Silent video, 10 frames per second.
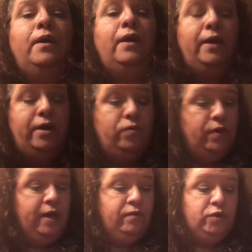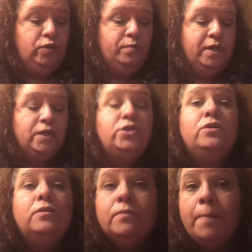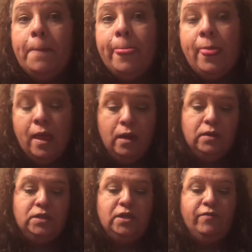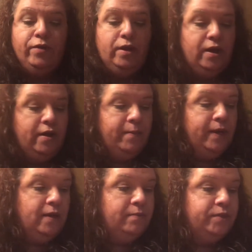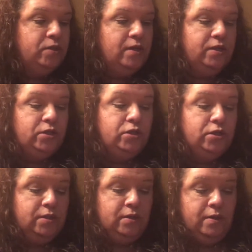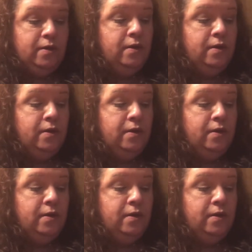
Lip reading: And I don't have too much stuff really on my lips, so let's just,